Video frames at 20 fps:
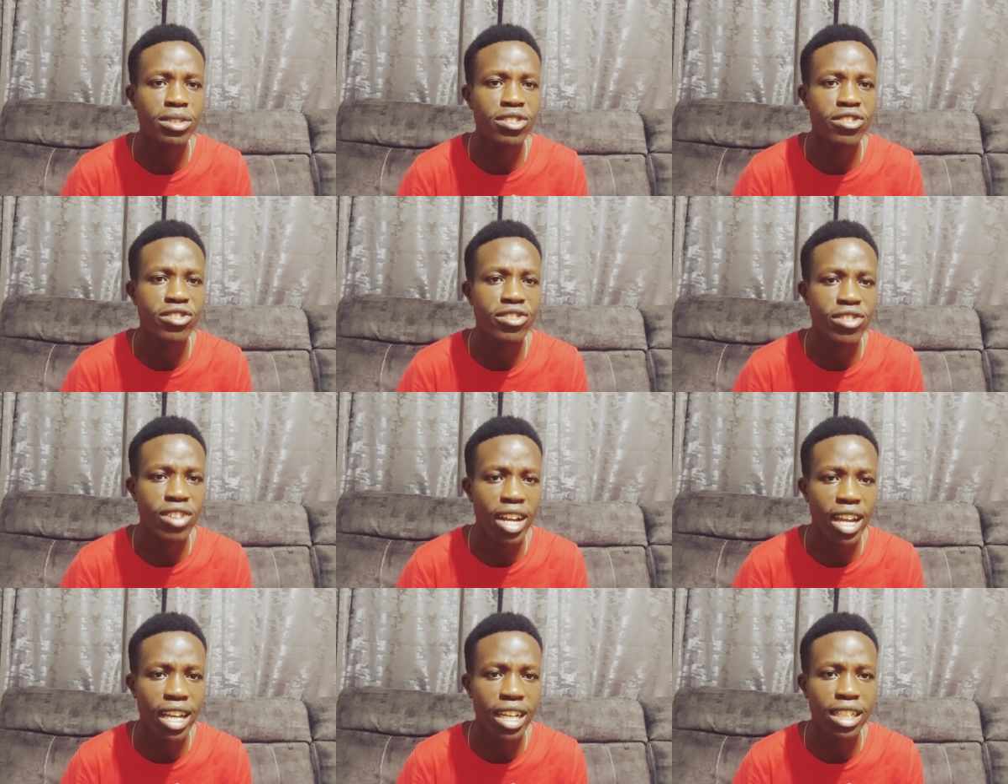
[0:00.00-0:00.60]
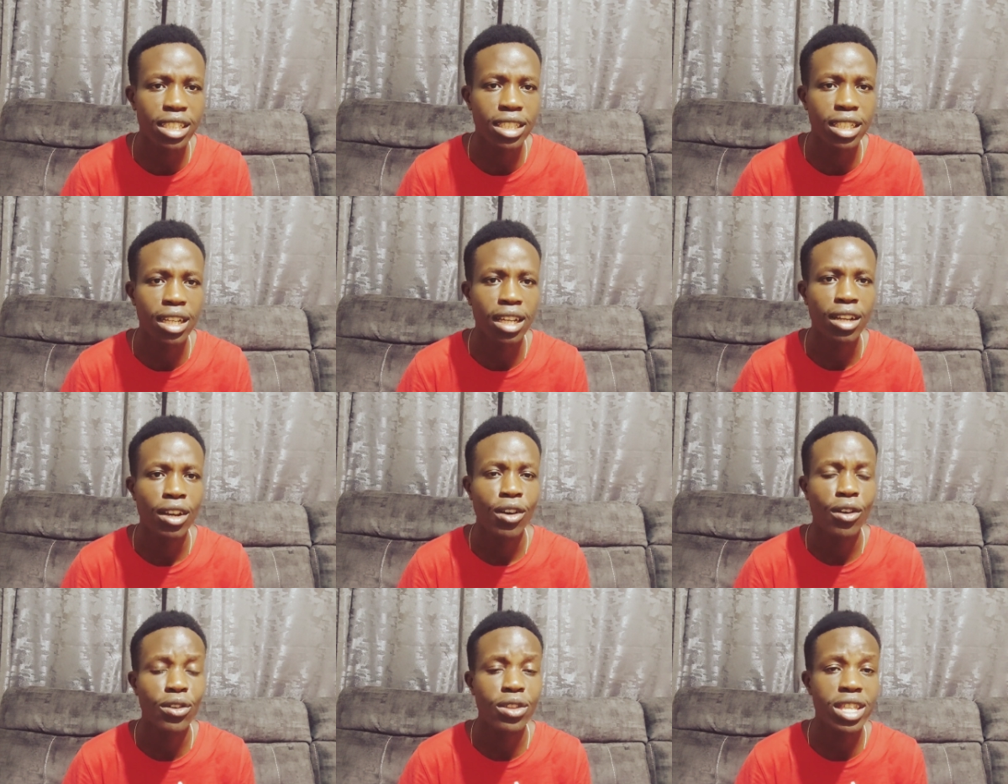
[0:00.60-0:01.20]
straight
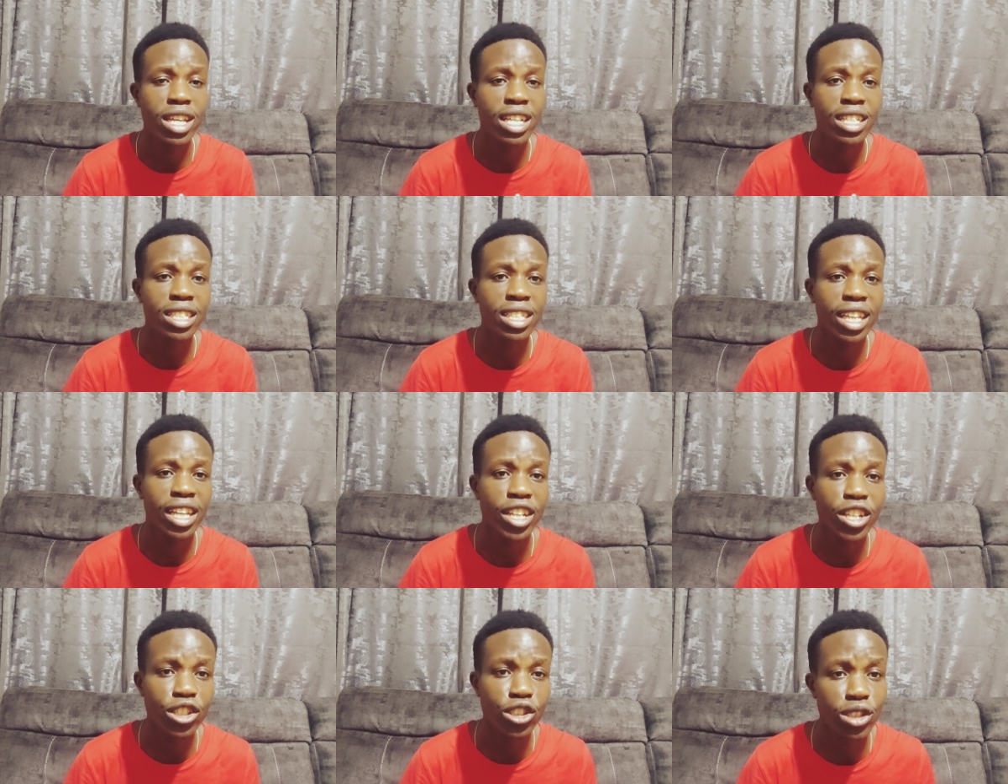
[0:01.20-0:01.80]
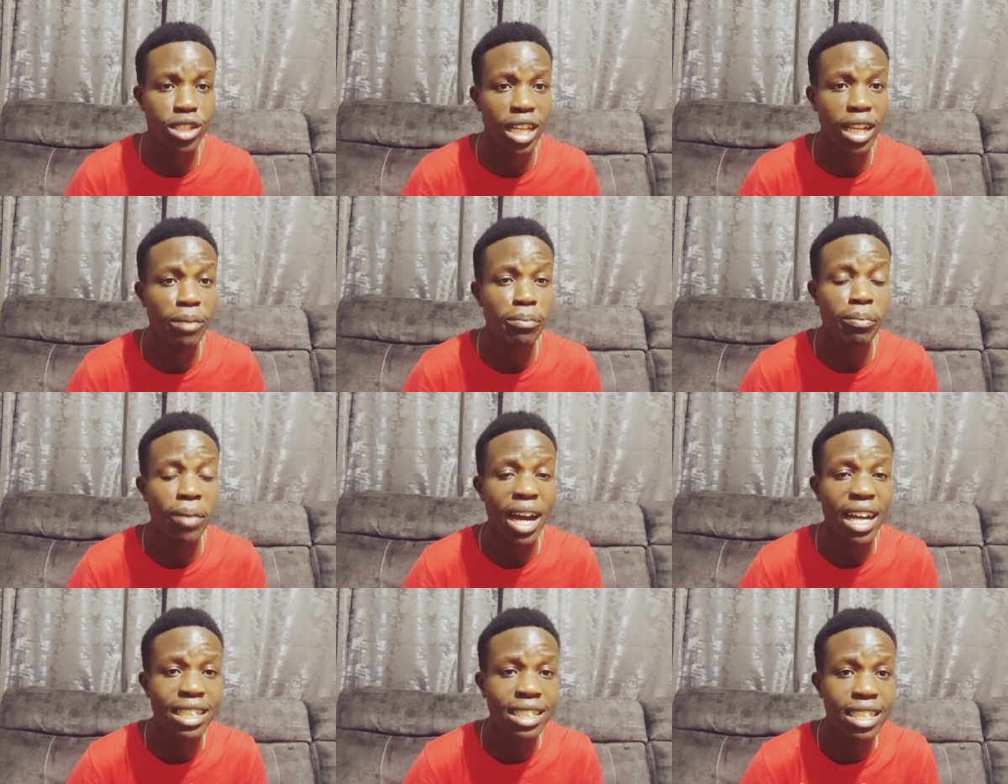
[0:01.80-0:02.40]
on these issues
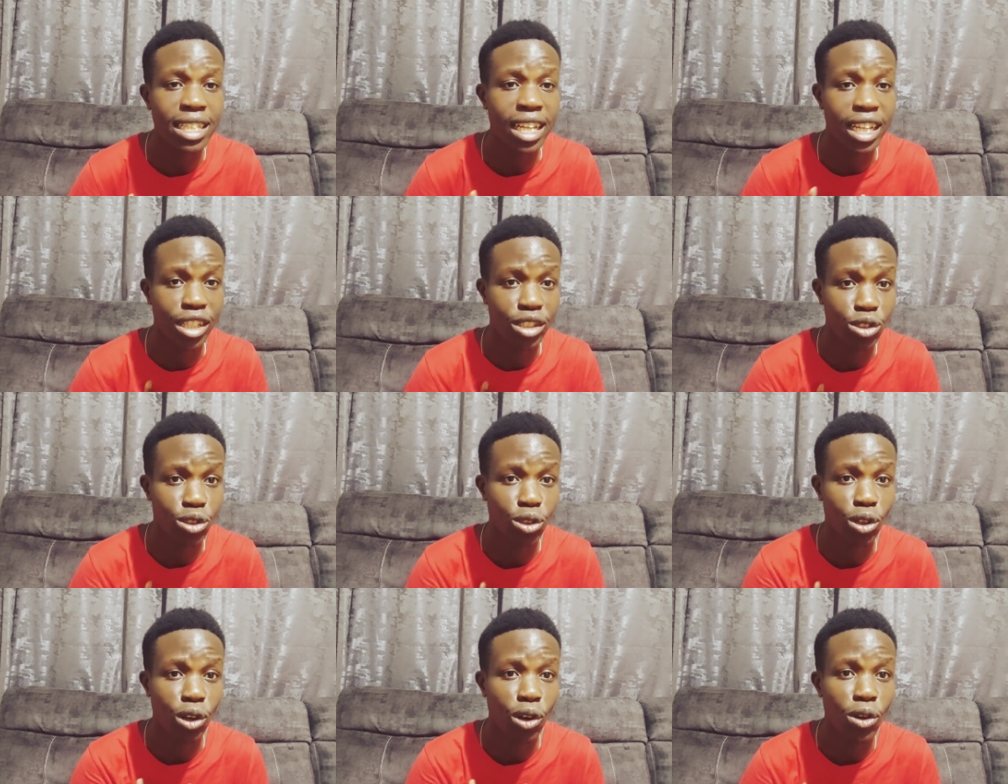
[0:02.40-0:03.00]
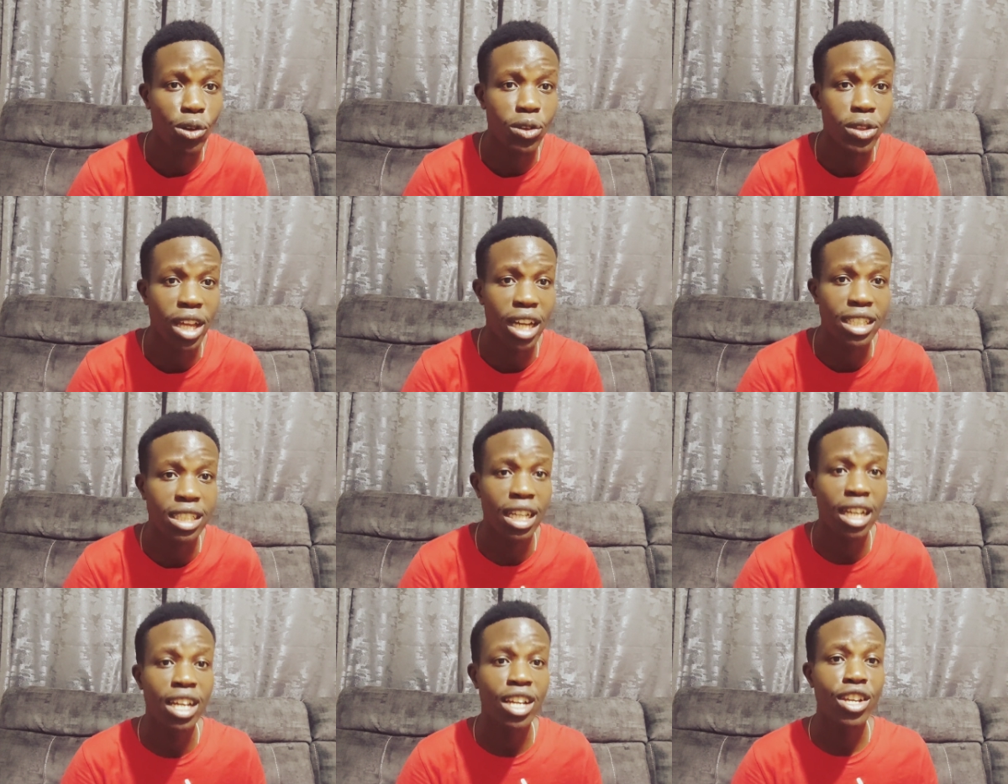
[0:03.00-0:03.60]
and passed into law
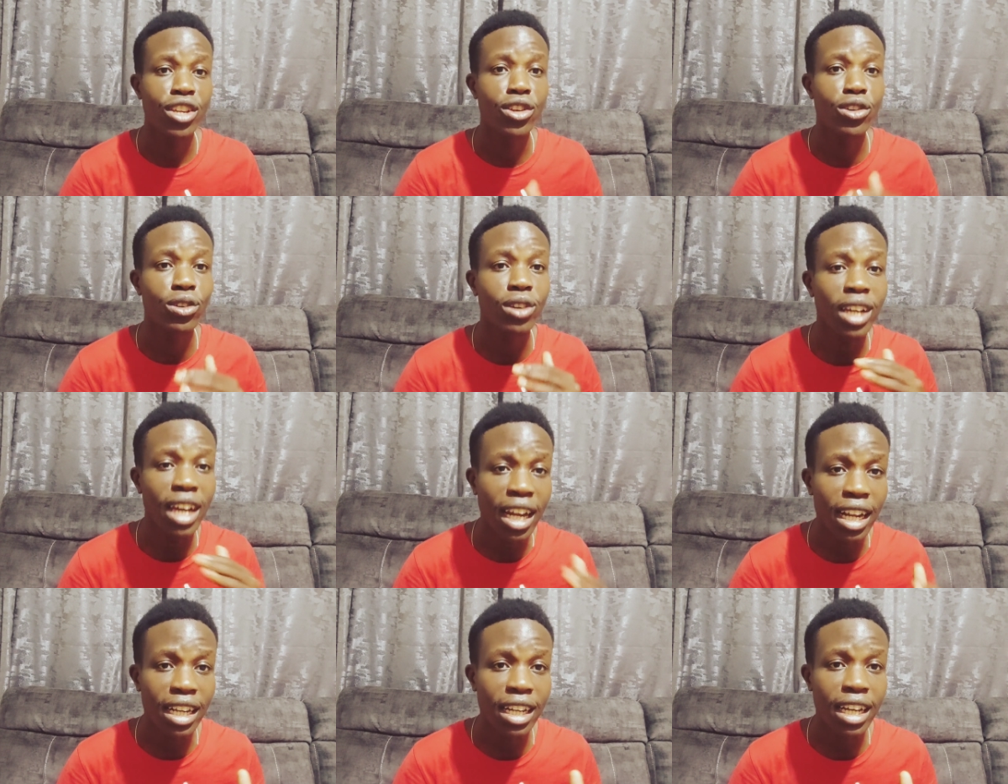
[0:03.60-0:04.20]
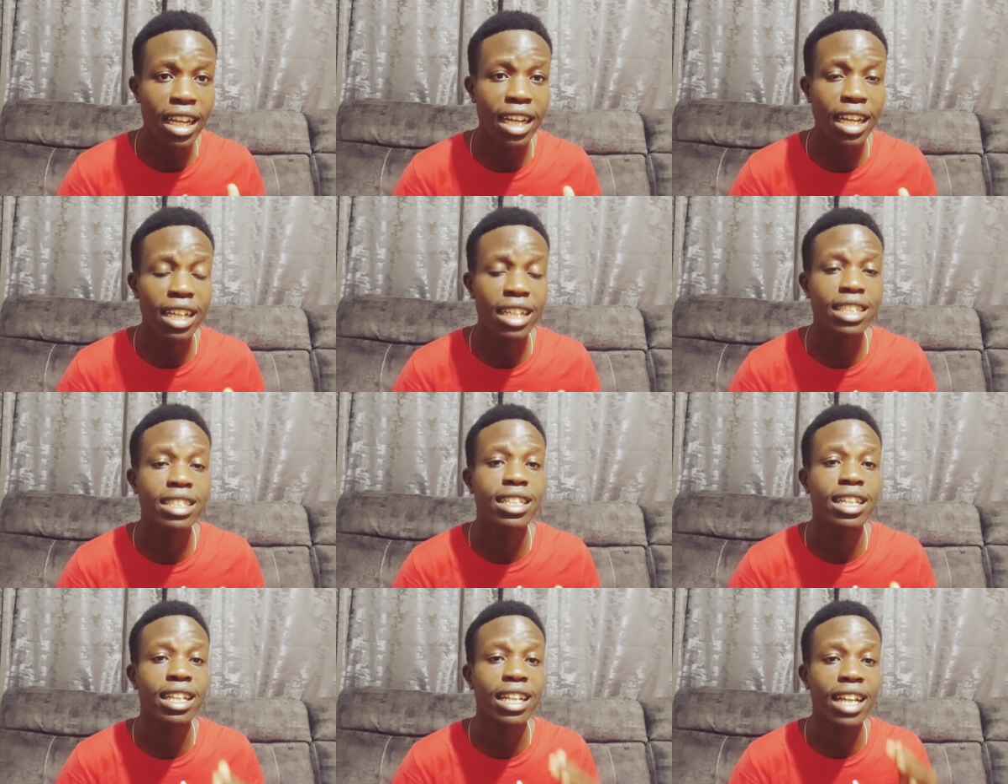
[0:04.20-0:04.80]
that Uganda is